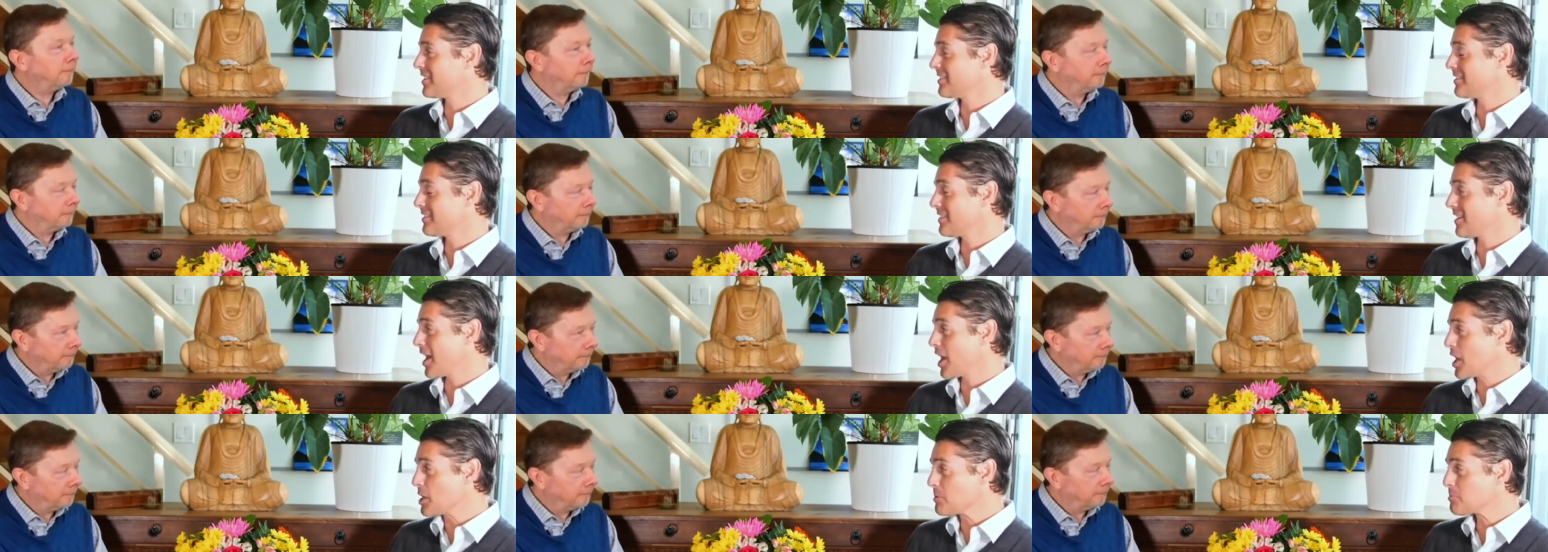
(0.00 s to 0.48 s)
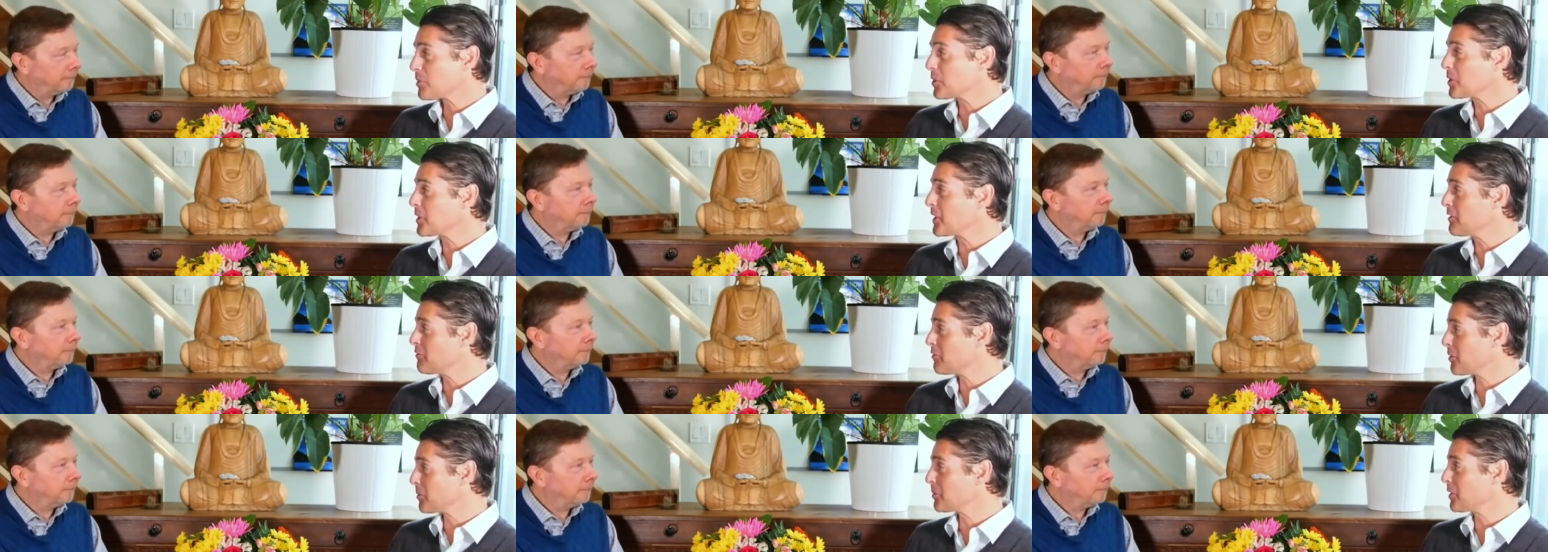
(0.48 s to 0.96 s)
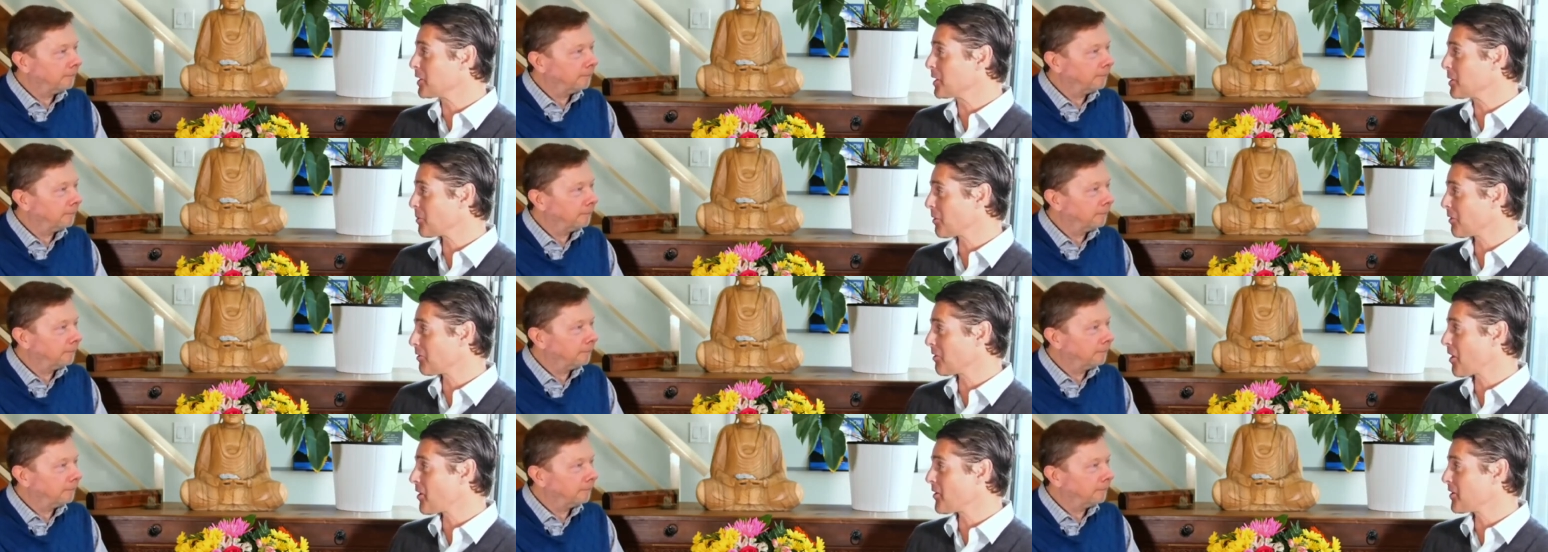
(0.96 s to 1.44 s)
Speaker 1: And
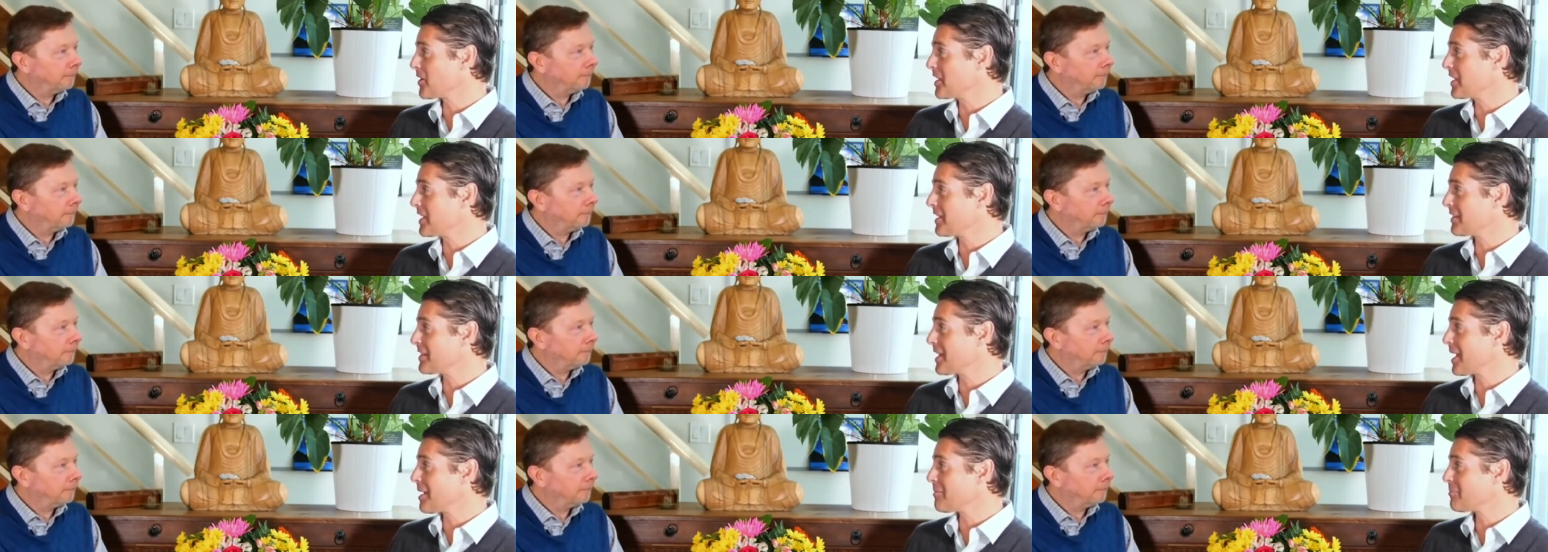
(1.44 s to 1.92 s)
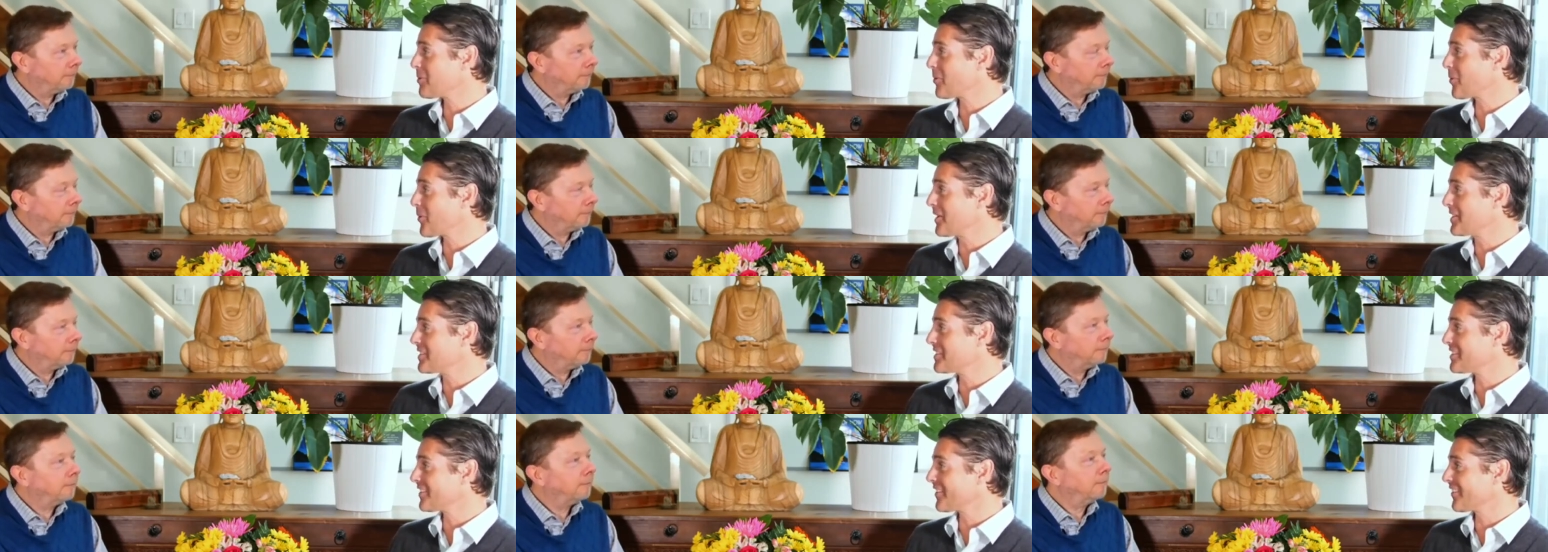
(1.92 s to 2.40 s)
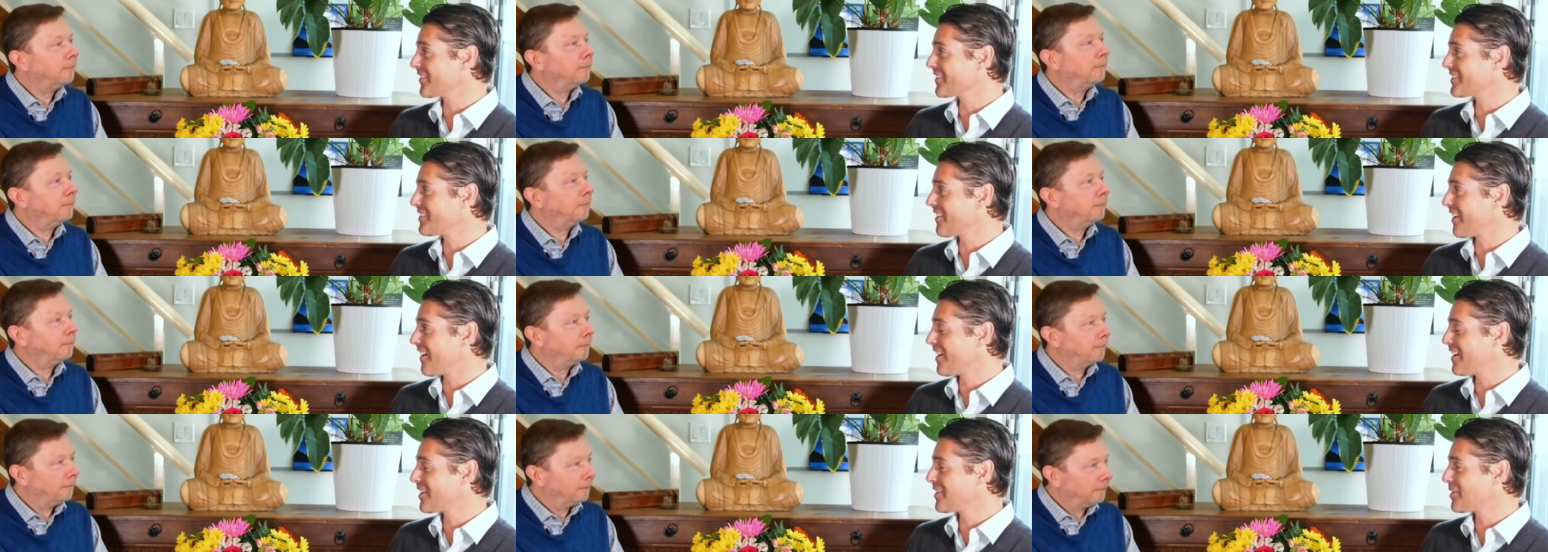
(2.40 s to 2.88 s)
unbelievably, we're already at that point in our
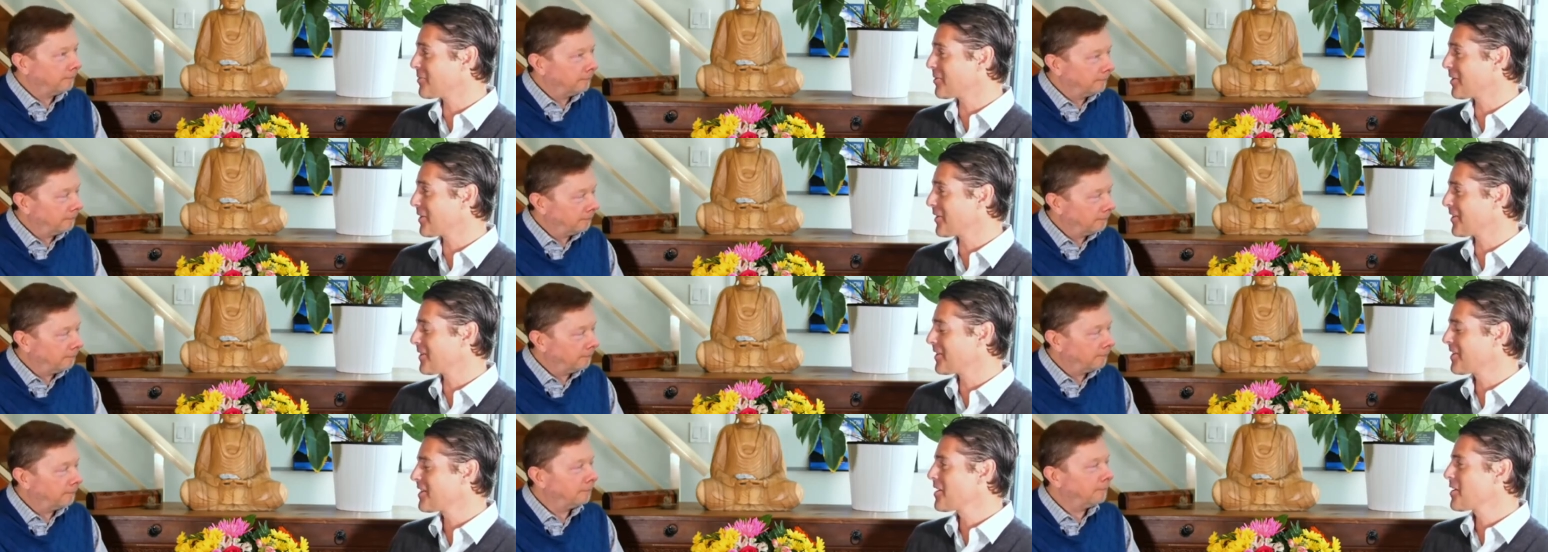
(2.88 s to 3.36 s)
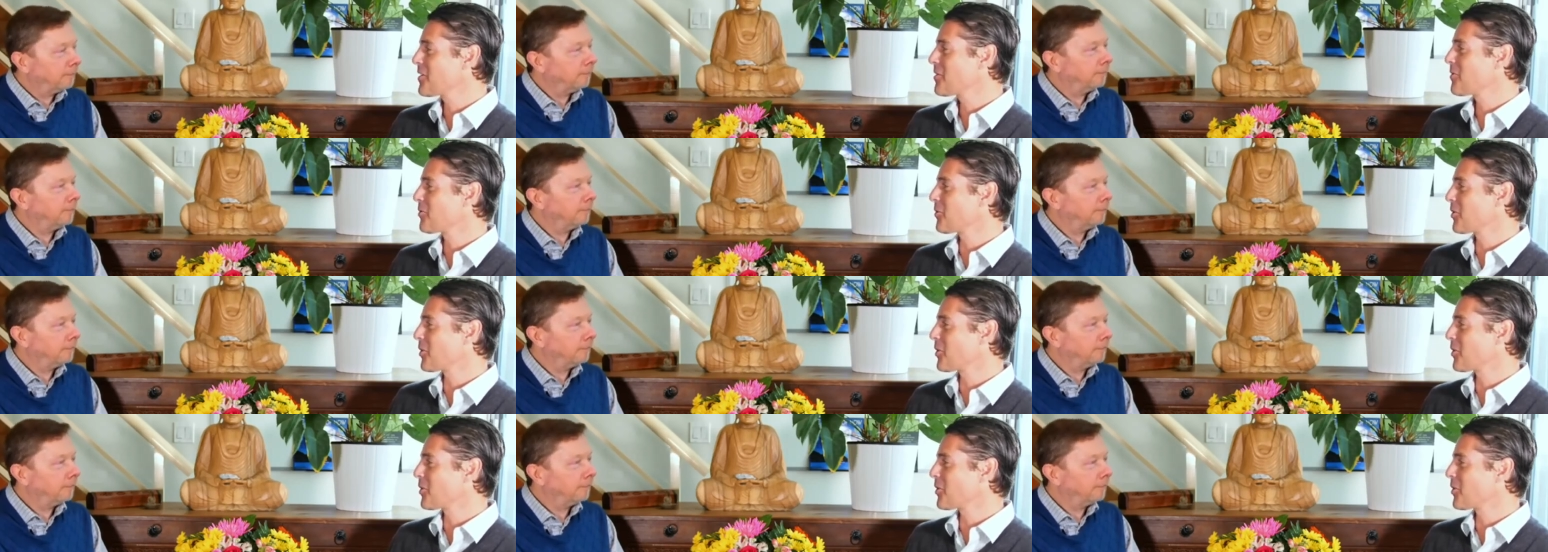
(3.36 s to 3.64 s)
talk where